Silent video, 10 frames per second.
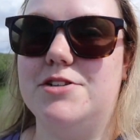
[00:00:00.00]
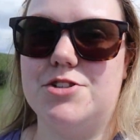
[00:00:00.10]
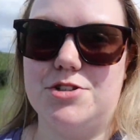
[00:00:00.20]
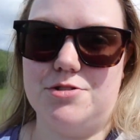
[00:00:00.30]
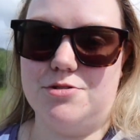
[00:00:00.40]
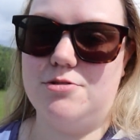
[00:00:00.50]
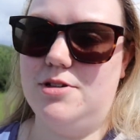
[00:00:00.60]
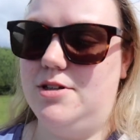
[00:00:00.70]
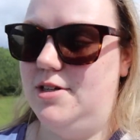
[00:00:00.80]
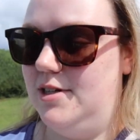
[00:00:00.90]

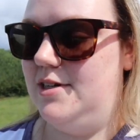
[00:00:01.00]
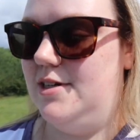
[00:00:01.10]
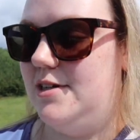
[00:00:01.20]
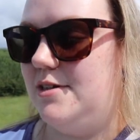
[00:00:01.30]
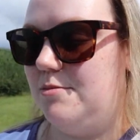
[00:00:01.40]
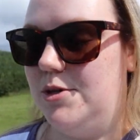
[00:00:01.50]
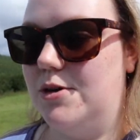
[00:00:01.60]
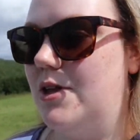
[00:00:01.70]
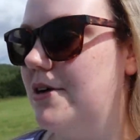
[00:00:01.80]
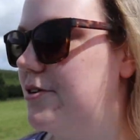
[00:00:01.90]
into,
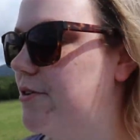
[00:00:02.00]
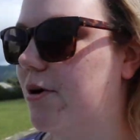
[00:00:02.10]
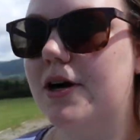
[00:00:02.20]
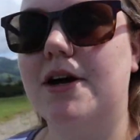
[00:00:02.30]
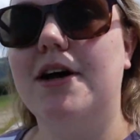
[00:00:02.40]
Mother locked the door.